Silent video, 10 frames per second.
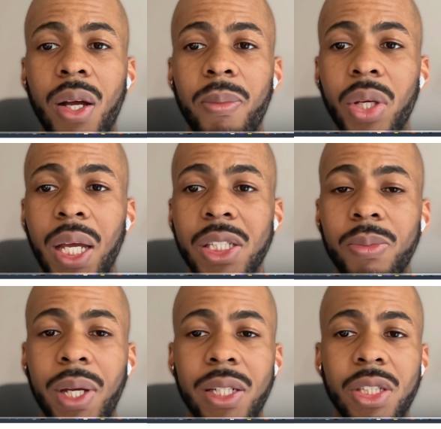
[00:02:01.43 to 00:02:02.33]

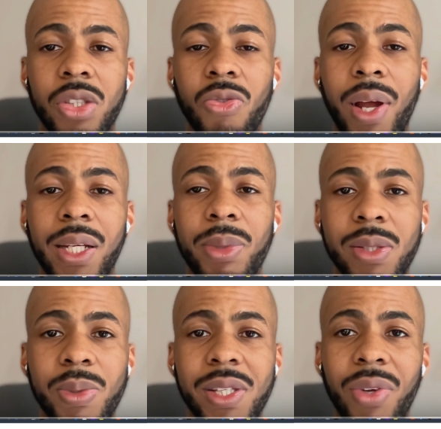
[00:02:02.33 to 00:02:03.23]
location pages to rank them in
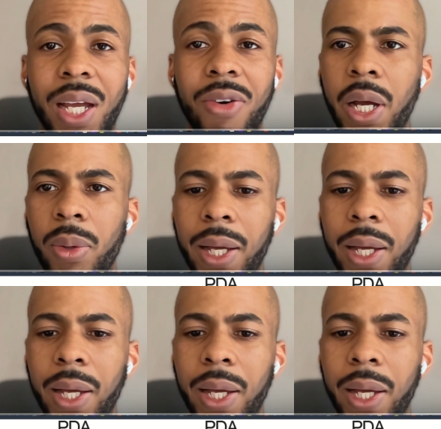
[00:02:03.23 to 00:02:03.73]
specific areas. Now,